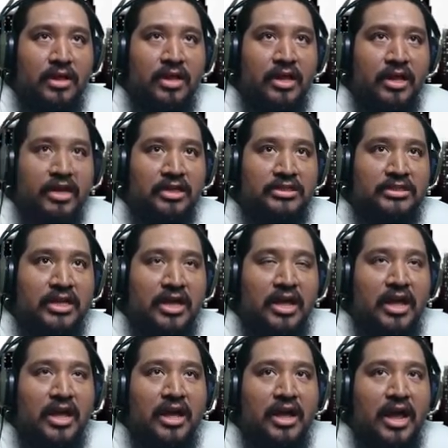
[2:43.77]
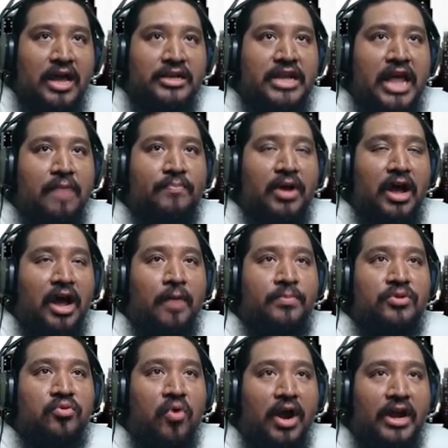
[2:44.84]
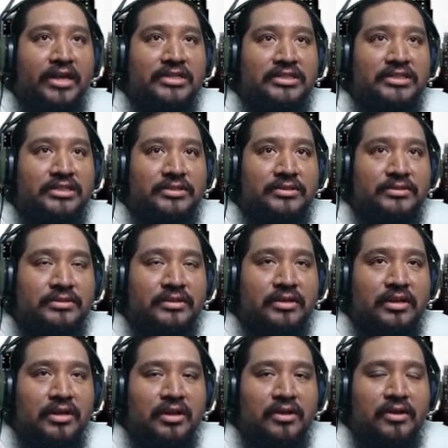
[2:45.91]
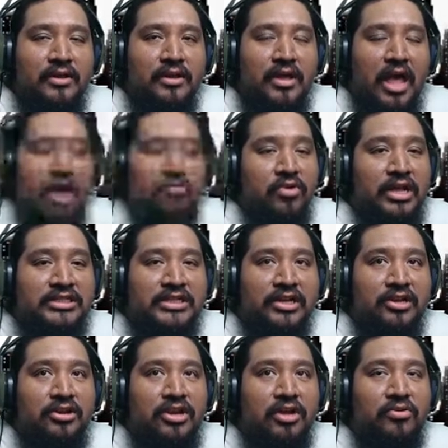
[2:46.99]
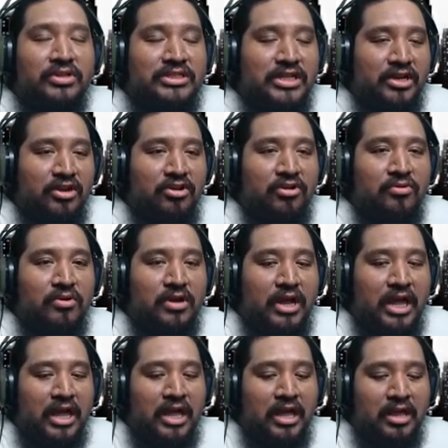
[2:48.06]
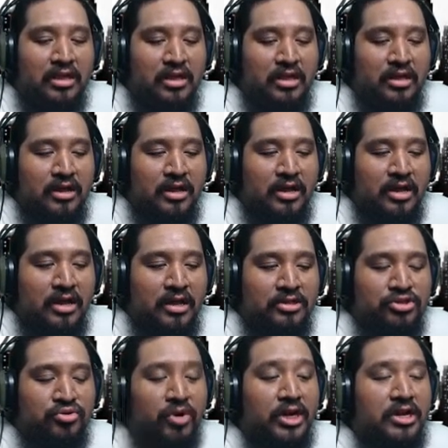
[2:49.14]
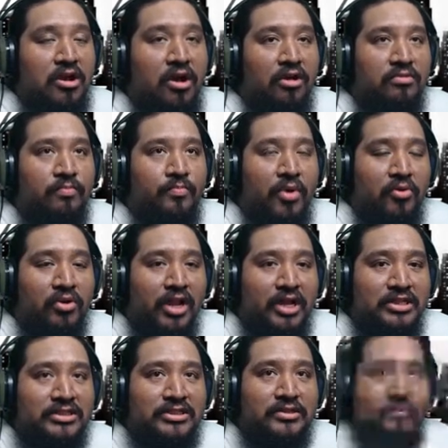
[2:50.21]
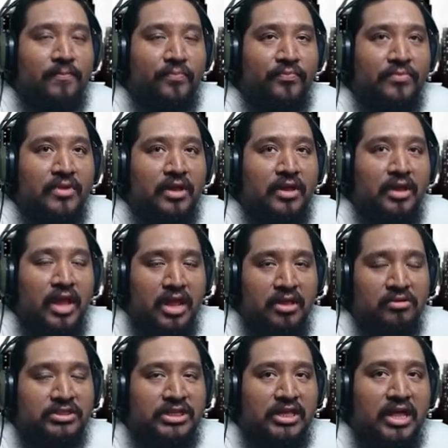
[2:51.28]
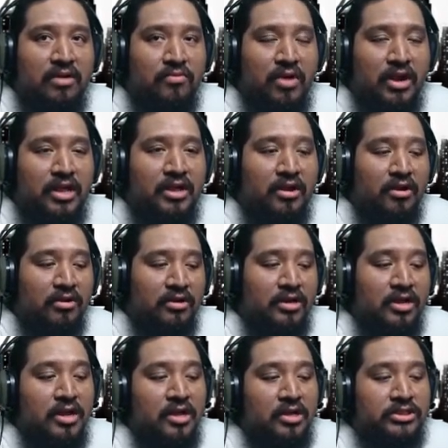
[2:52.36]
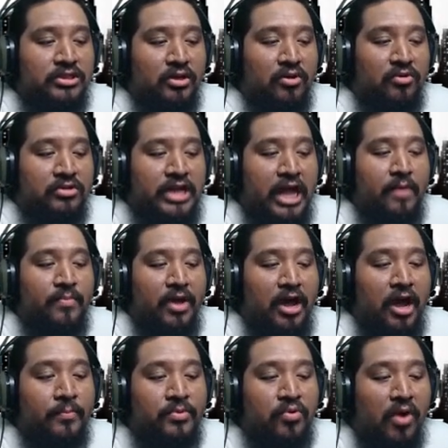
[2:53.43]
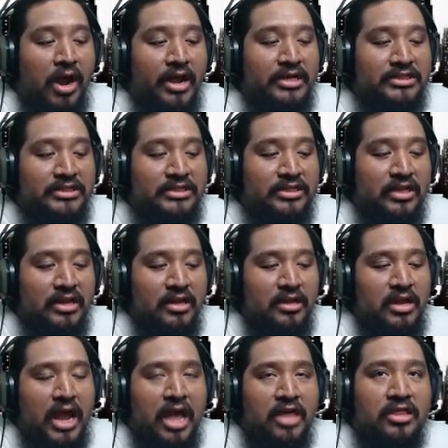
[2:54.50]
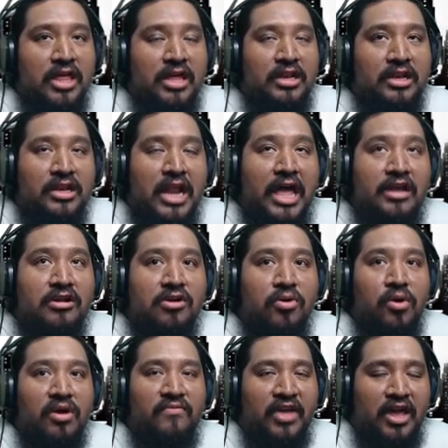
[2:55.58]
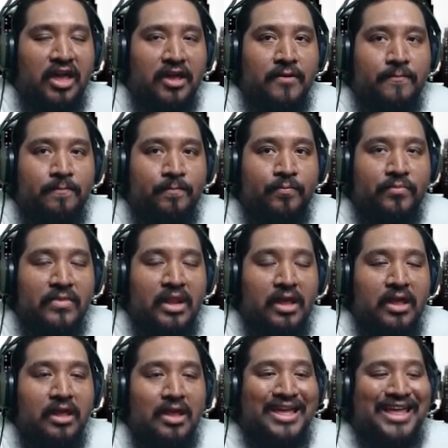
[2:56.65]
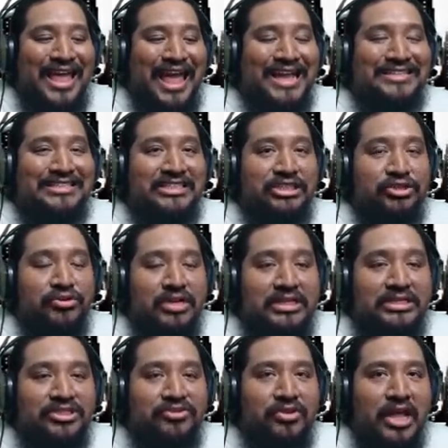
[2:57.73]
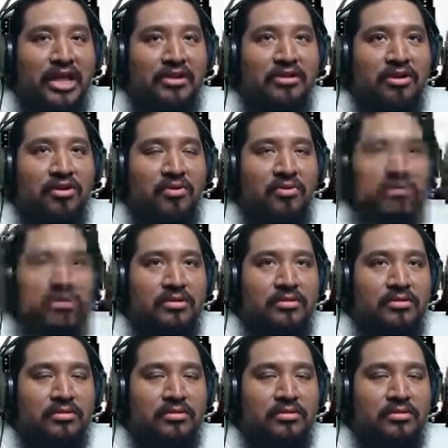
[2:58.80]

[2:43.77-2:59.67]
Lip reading: is I tap up twice. And what that's going to do, it's going to do a trick called boneless. And you'll see that right here. So tap up twice and then let go of A. As soon as you let go,